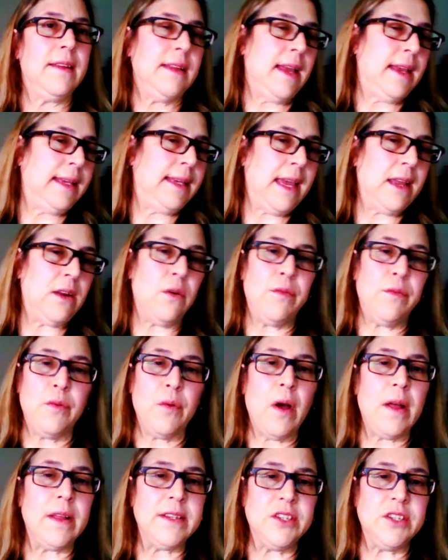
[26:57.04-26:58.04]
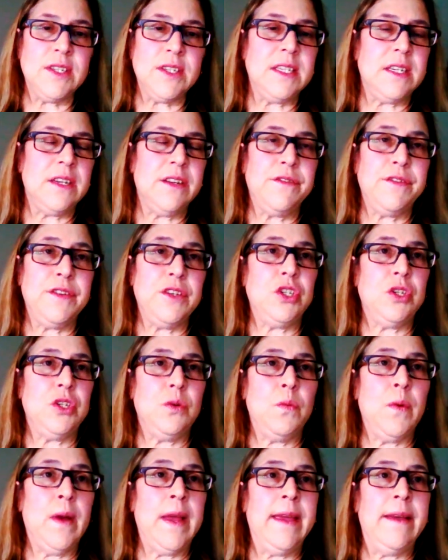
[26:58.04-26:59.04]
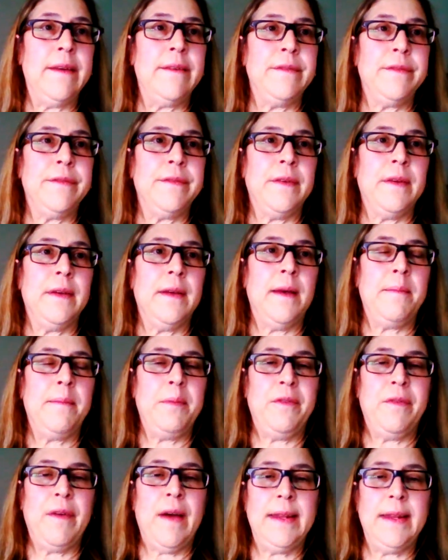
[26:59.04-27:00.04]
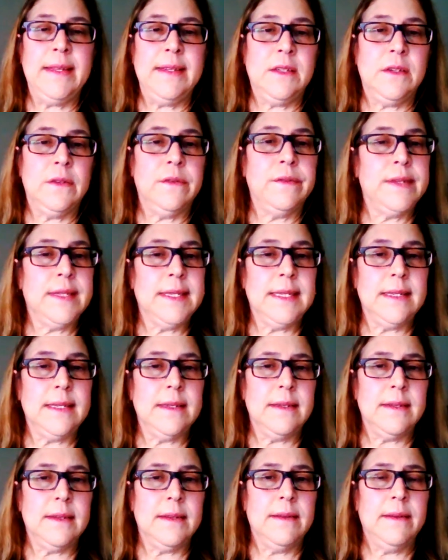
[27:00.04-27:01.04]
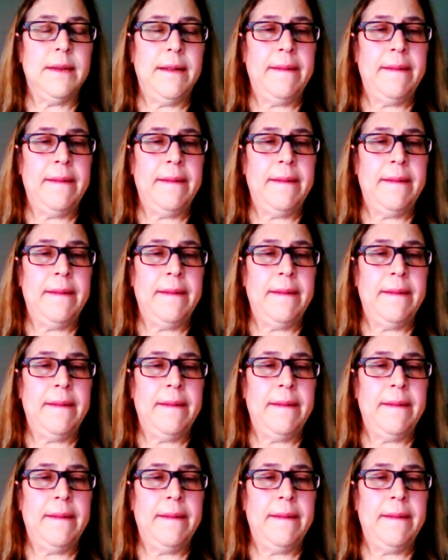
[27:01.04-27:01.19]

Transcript: again, overall, it's just an efficient way of providing services.